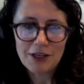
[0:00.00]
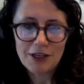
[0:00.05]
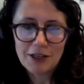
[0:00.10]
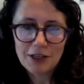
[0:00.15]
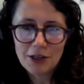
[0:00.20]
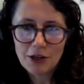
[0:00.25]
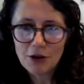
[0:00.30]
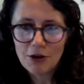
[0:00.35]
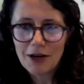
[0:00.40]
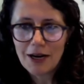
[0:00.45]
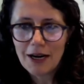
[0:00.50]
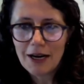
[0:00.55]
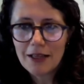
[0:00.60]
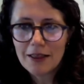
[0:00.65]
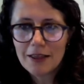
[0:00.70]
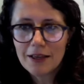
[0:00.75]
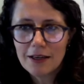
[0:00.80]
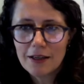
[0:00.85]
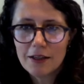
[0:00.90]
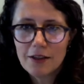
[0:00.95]
You know, I
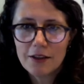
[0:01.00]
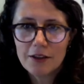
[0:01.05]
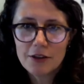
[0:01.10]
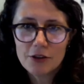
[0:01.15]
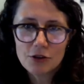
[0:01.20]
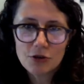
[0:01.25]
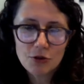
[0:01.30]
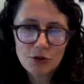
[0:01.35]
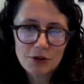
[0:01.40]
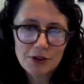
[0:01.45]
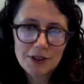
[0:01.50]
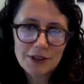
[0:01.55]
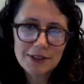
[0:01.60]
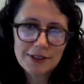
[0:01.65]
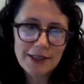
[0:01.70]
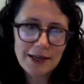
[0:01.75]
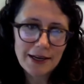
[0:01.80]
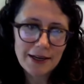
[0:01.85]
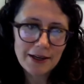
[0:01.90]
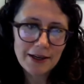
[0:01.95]
think the truth is
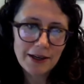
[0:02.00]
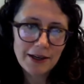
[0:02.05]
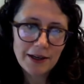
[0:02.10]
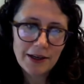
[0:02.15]
that